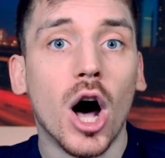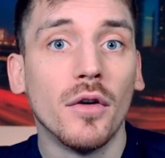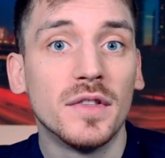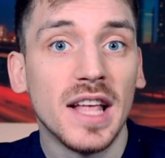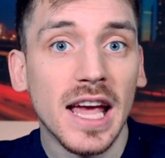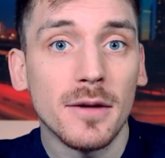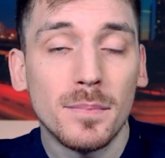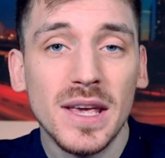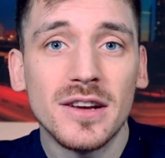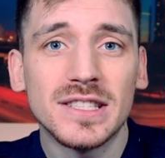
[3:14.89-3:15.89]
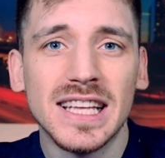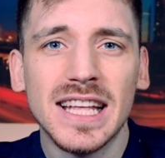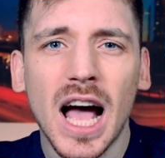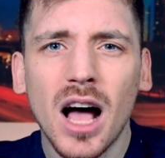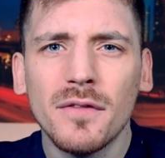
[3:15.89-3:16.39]
of their peers in
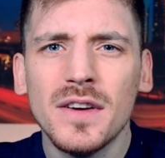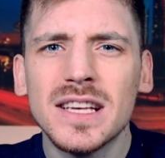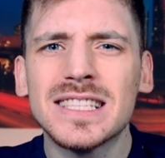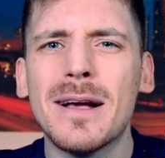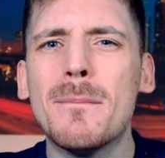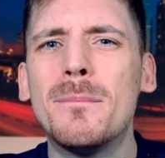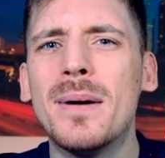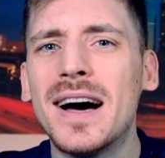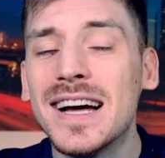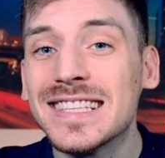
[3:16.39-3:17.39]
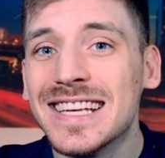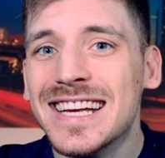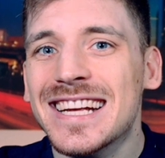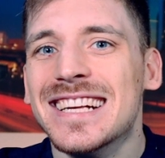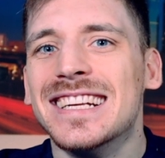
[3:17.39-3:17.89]
the office, but
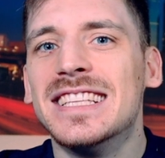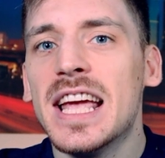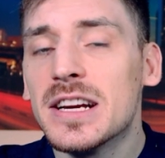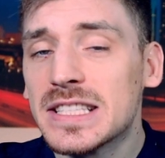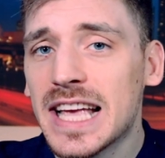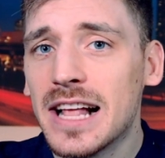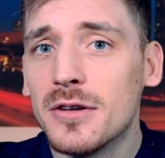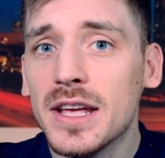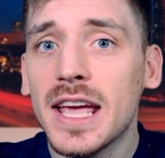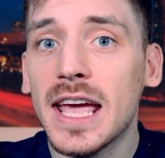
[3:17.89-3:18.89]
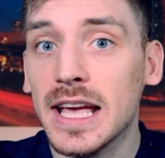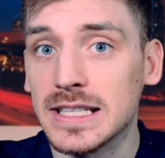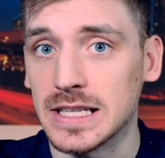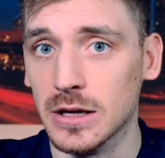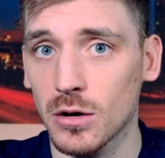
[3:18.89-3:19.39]
their salary
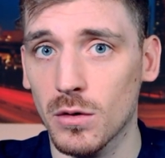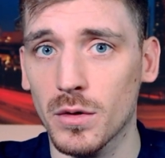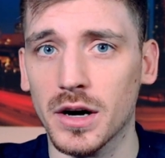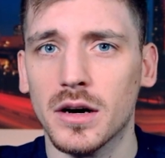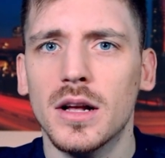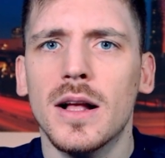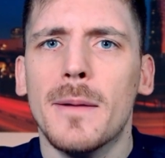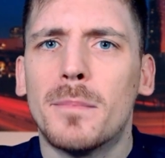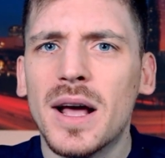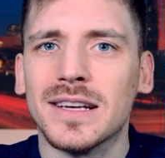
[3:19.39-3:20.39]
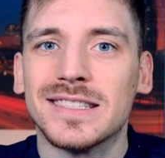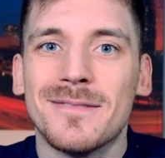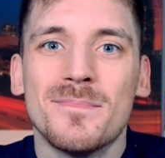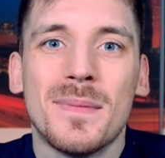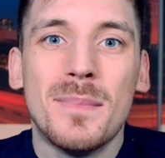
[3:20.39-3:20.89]
is lower. Plus,
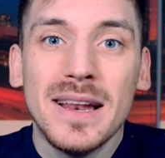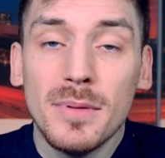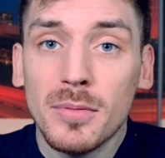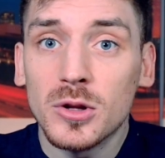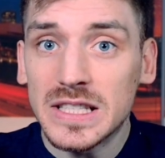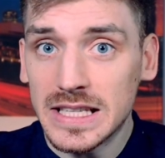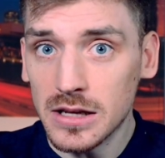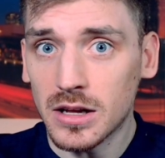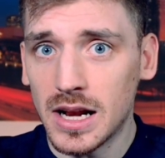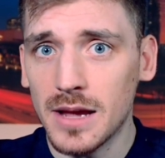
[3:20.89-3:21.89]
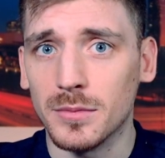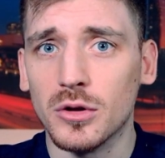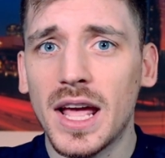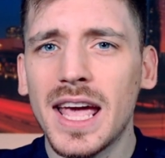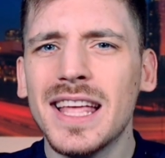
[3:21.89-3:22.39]
many people still claim
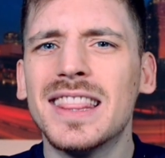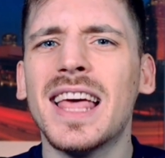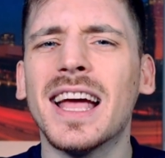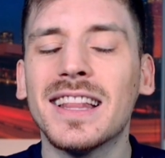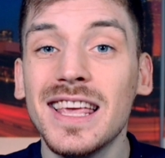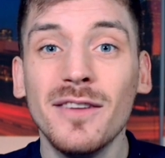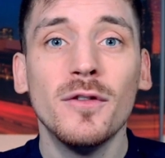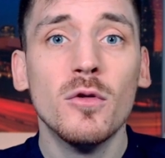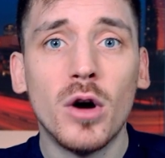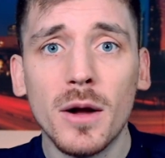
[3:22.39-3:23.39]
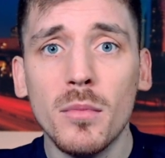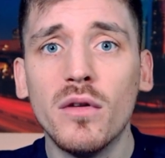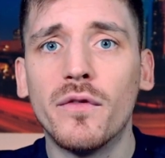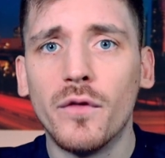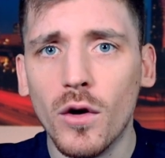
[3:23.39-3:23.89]
today that if you want to
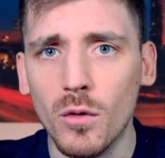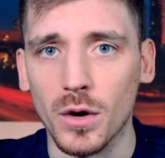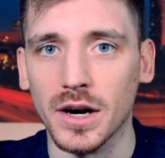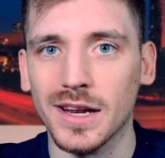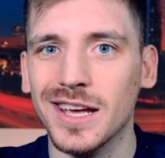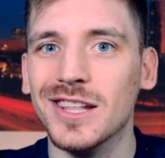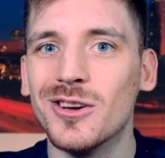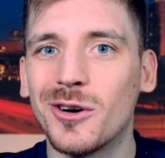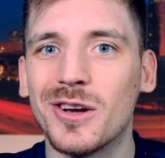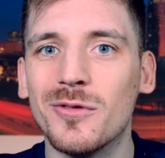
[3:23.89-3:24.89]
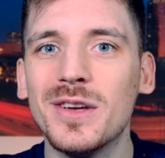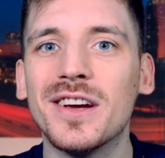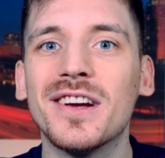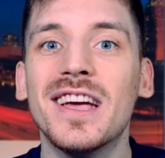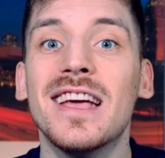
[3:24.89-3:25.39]
move forward in your
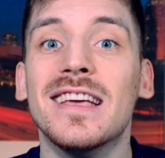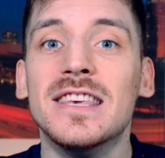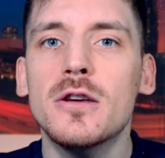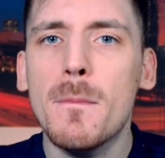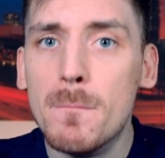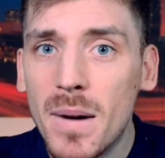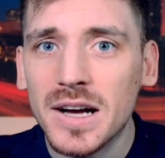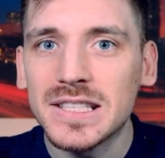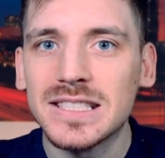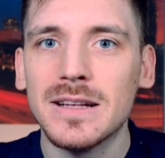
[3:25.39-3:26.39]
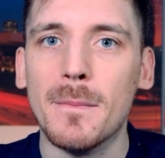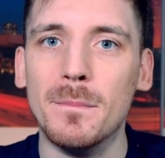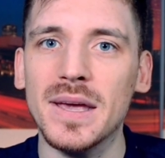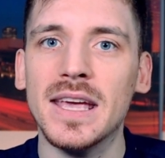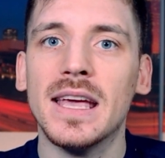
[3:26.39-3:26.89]
career, you must
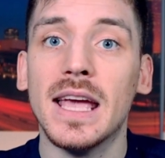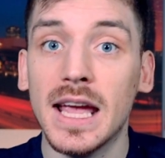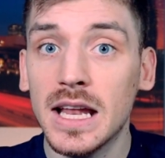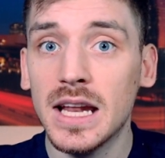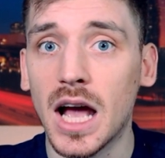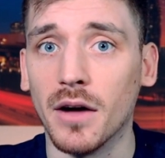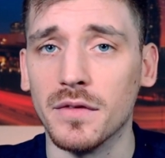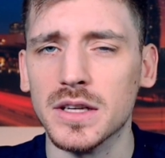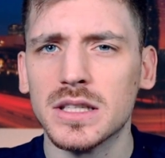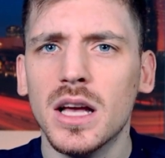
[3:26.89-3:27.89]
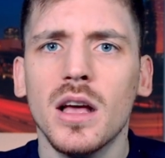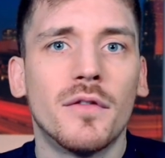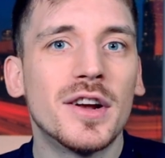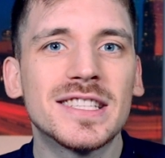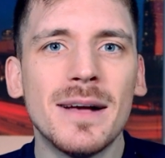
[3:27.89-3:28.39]
be in the office.
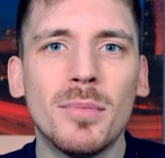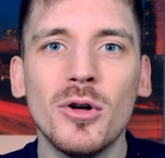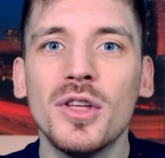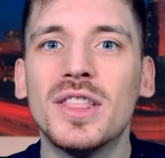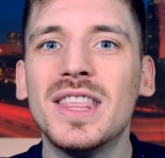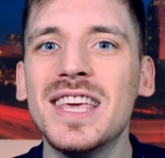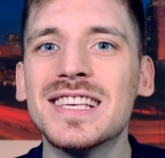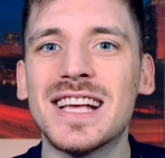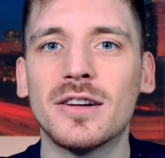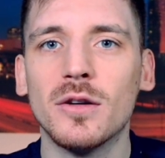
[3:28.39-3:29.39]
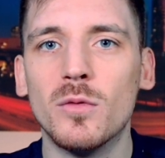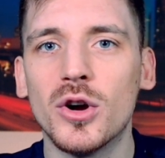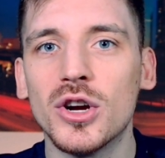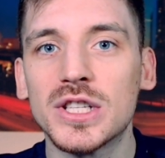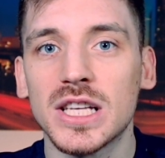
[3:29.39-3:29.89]
For example, these are the
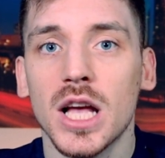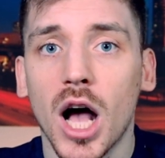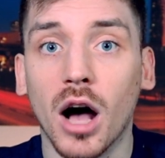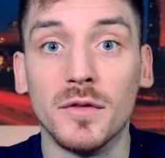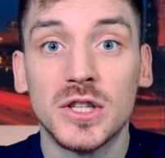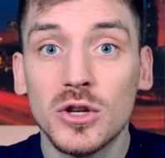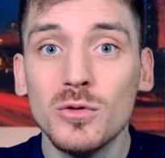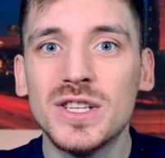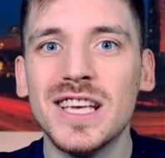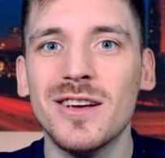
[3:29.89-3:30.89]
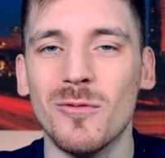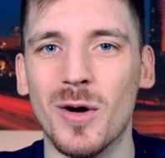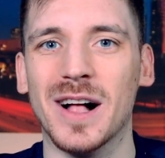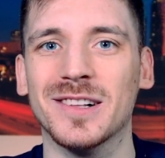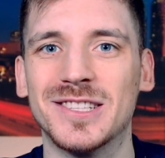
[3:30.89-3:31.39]
words of Susie
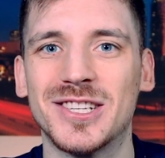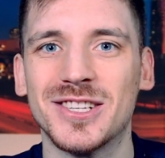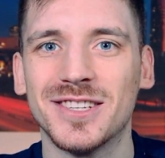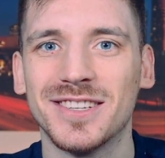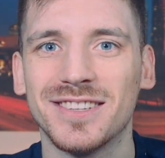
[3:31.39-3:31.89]
Welch.